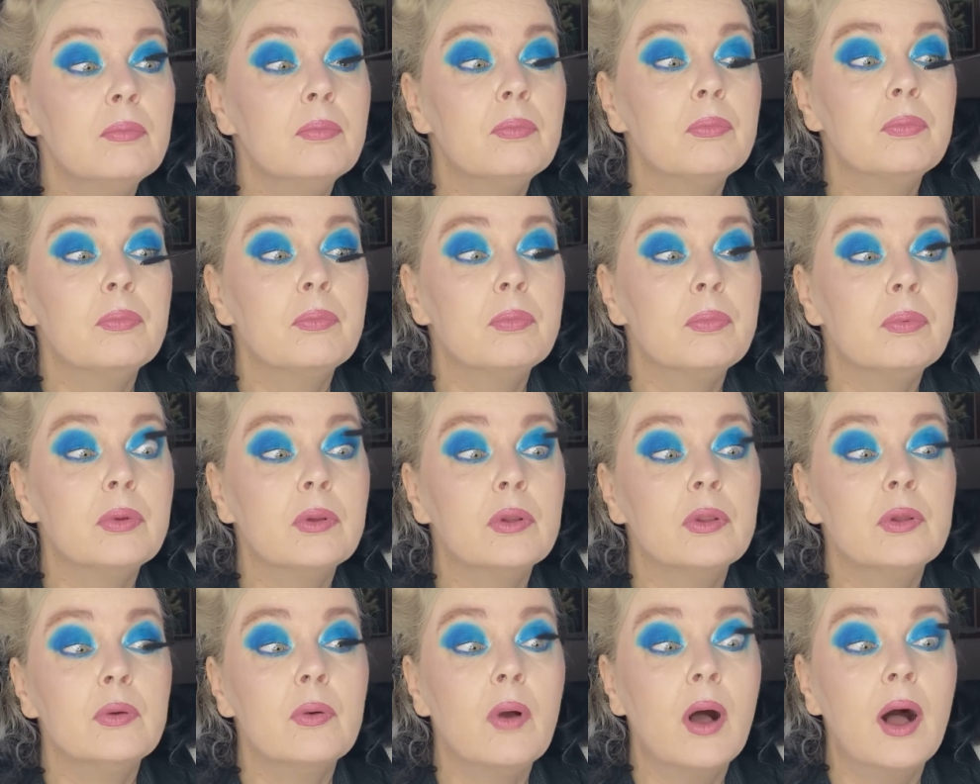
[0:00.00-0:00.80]
blue
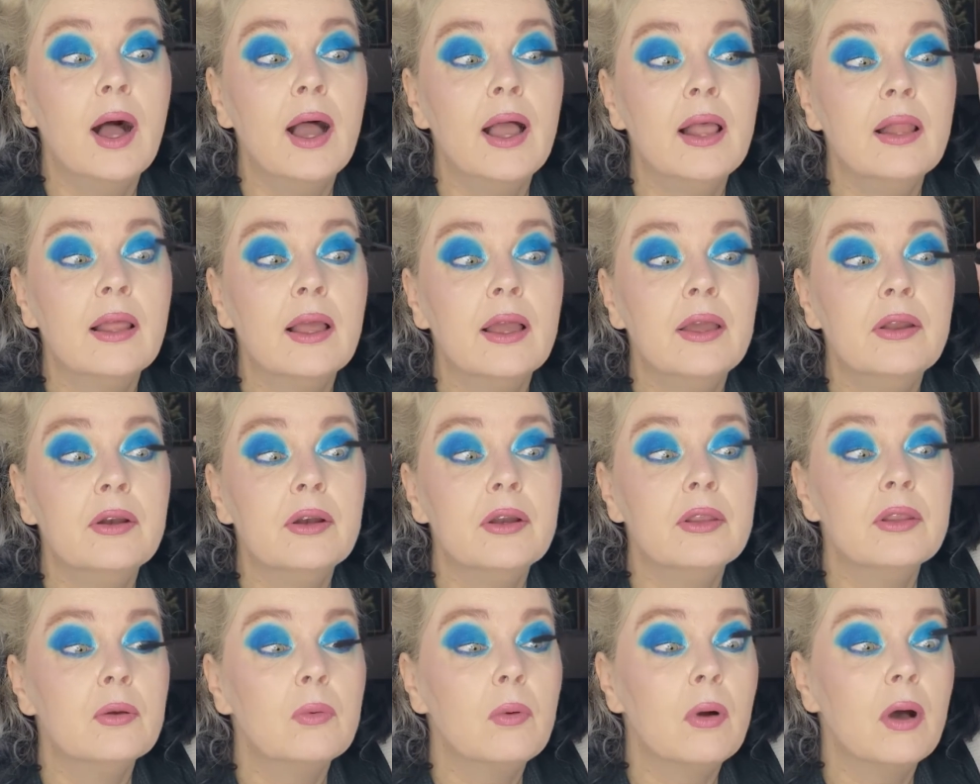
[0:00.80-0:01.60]
eyeliner in the
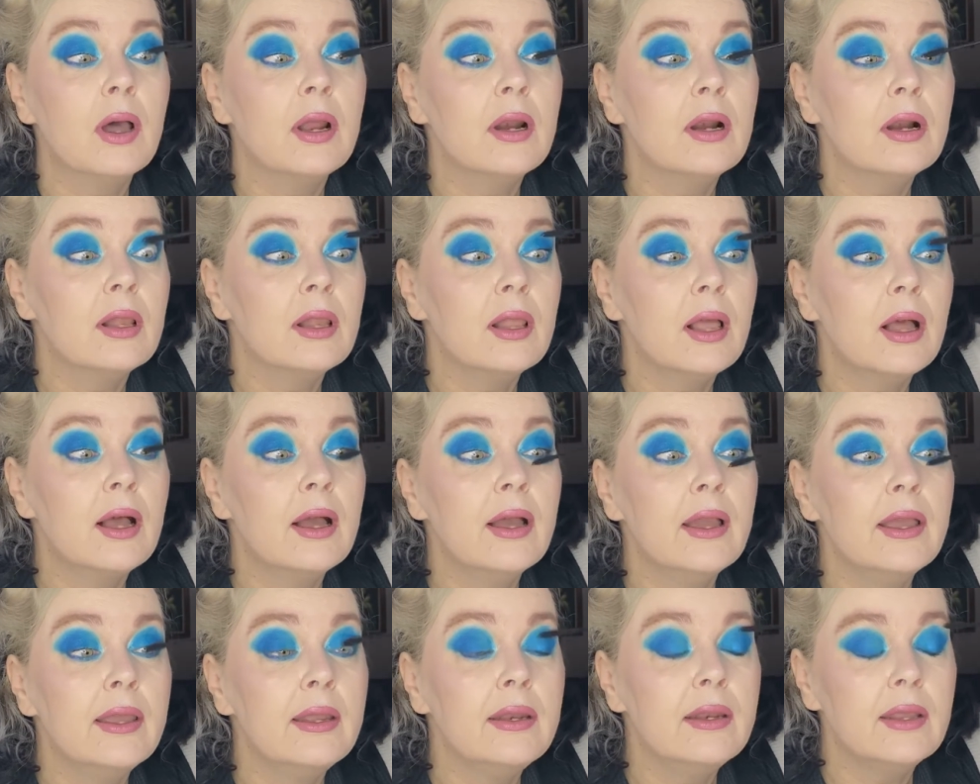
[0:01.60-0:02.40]

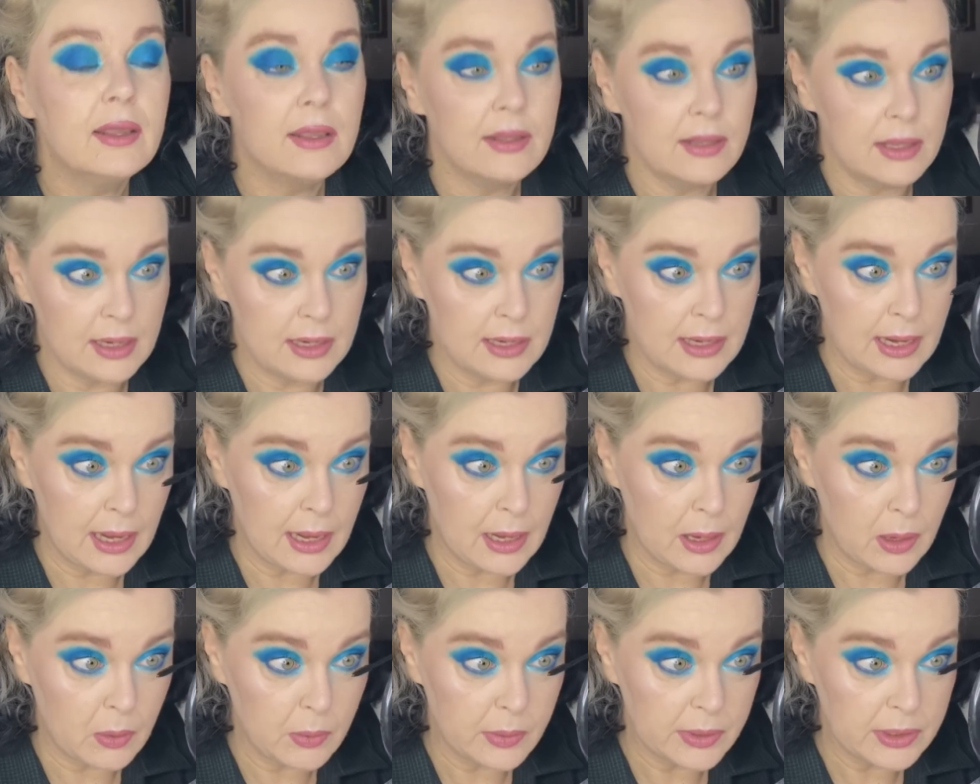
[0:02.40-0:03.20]
waterline. And then now
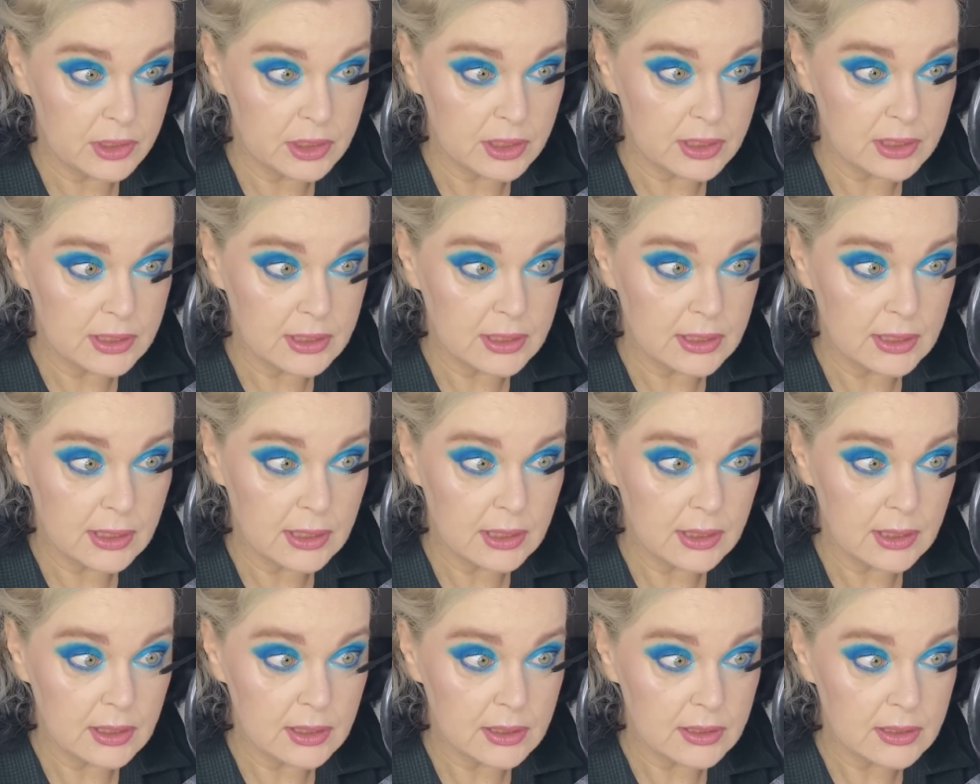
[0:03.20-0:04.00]
we just need
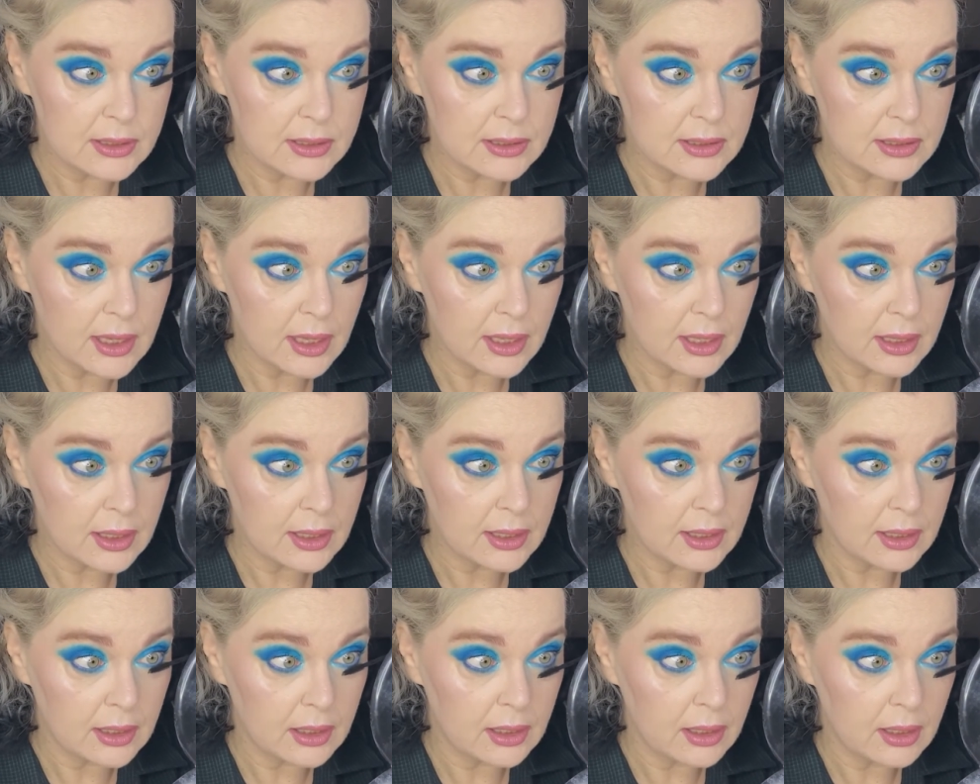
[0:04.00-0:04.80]
a
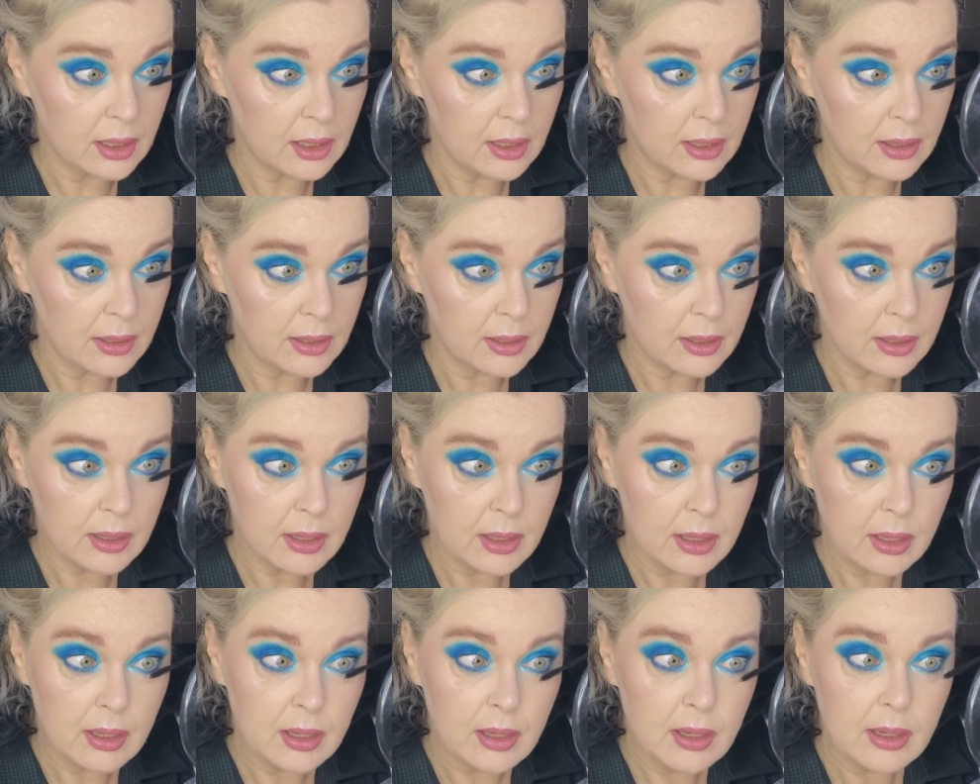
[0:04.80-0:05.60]
little
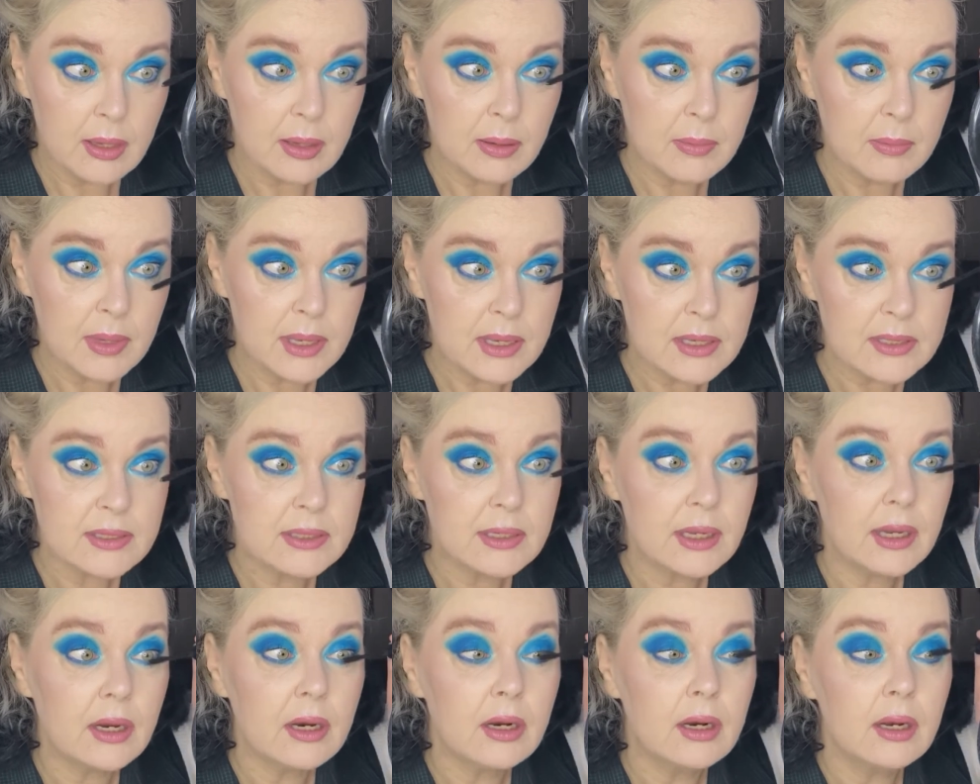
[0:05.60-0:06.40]

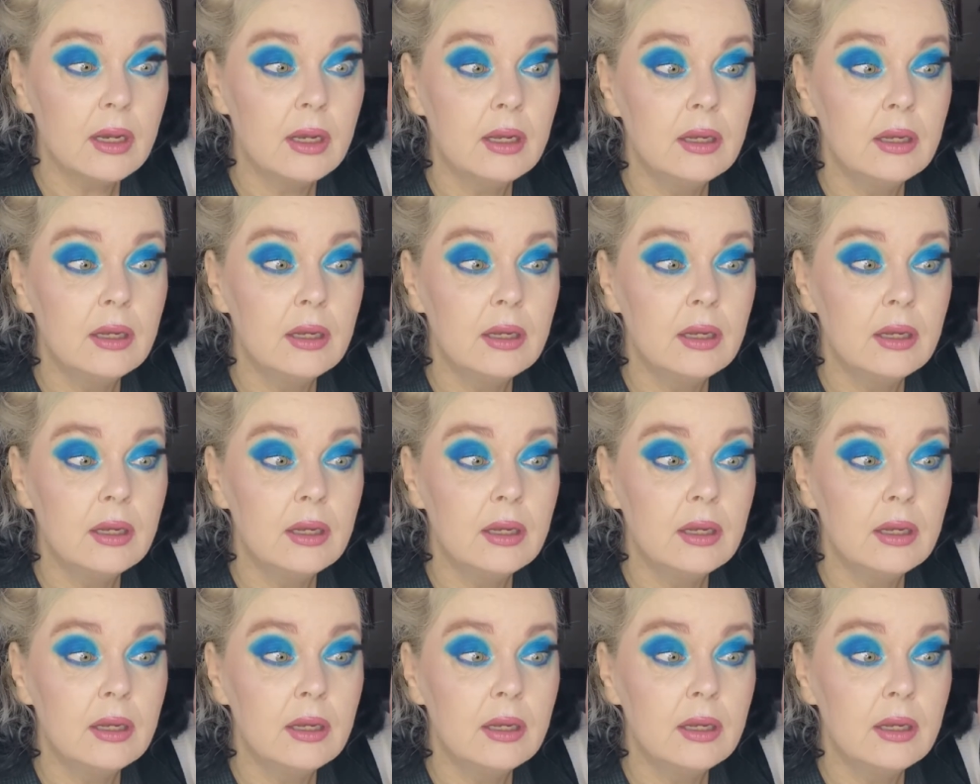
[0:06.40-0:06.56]
mascara.